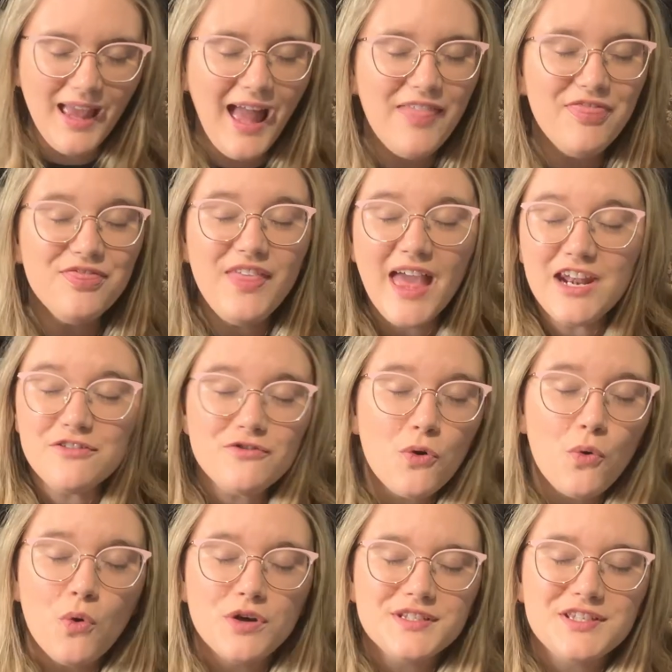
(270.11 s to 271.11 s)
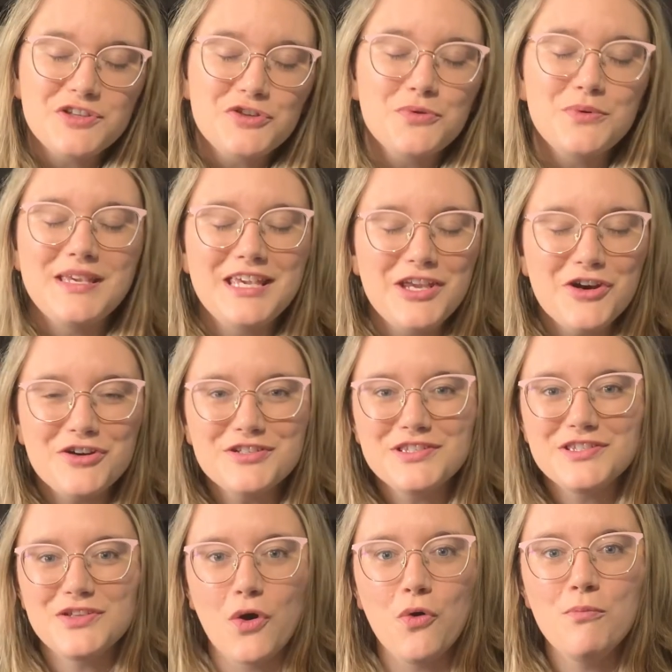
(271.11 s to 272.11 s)
And then, of course, you hear
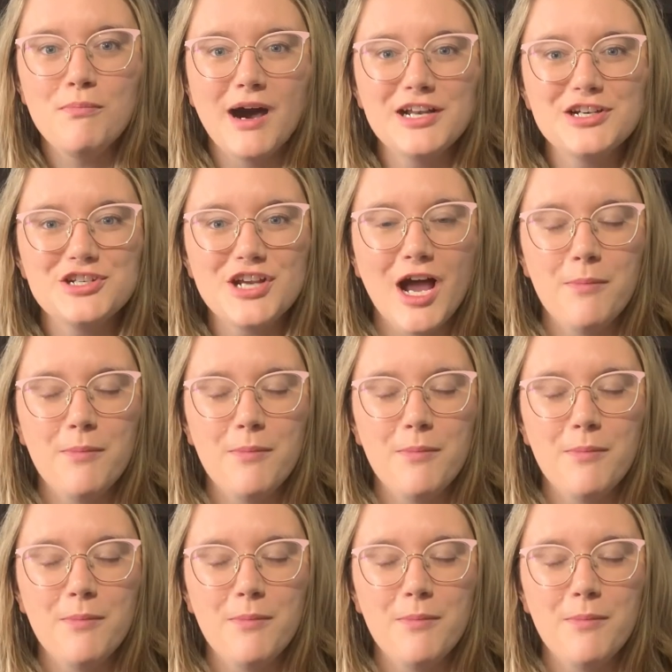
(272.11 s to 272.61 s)
so much